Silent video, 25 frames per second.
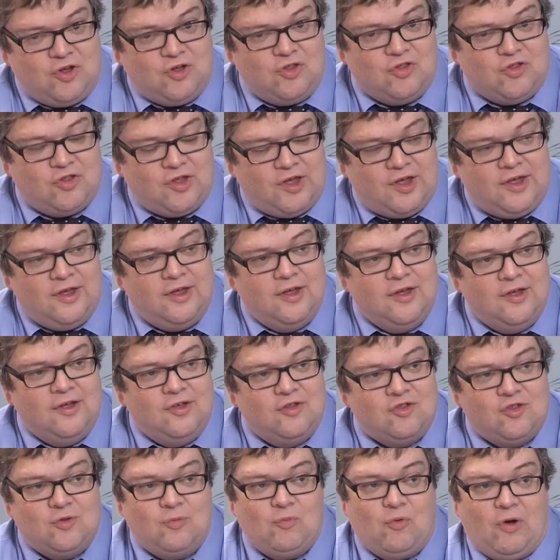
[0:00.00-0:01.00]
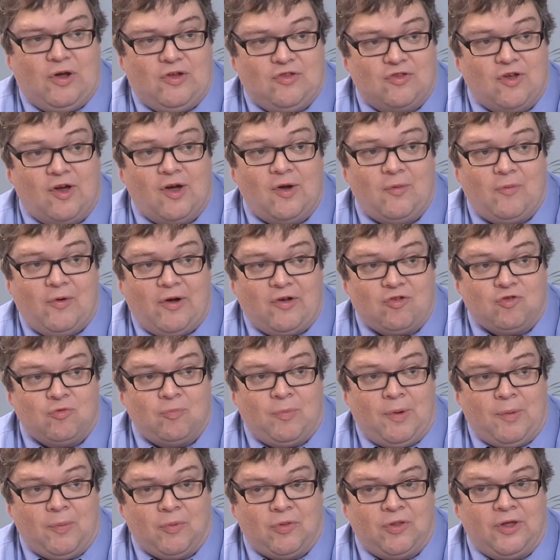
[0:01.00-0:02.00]
can see some raised eyebrows and
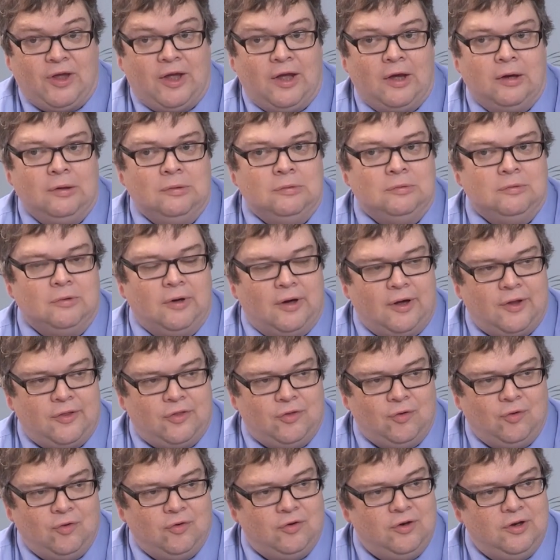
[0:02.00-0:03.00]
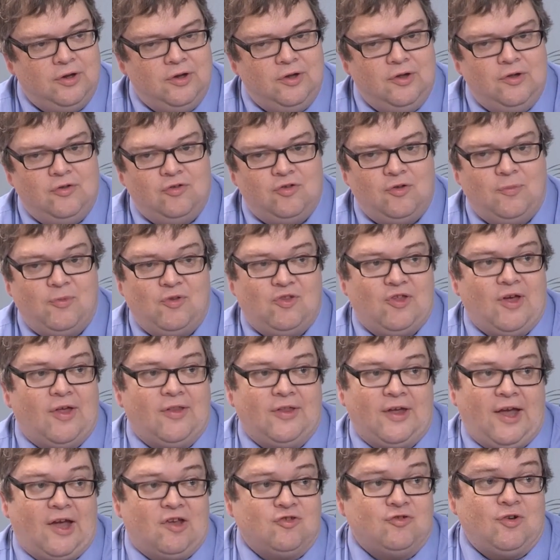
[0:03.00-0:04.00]
people thinking, oh, I thought to miss out the
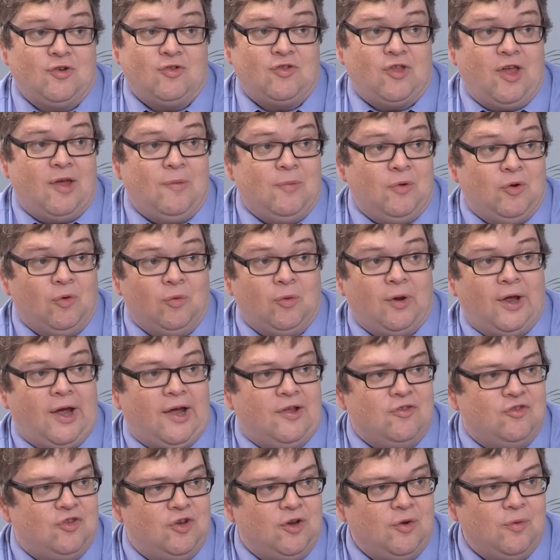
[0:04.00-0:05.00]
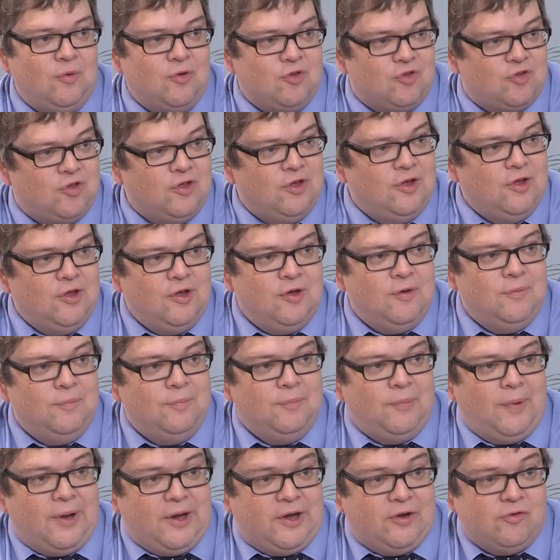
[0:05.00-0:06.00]
cash flow statement, all I had to do was
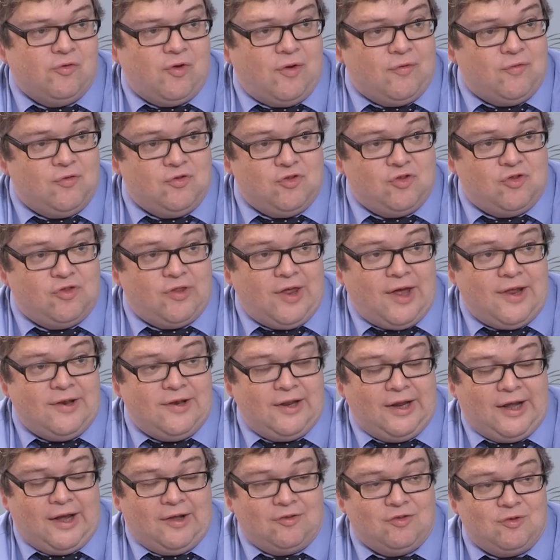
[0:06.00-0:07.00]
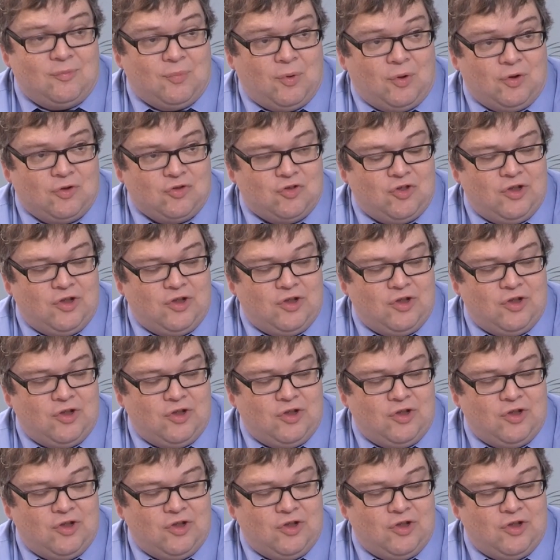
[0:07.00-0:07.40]
make a reference to that in the accounting policy.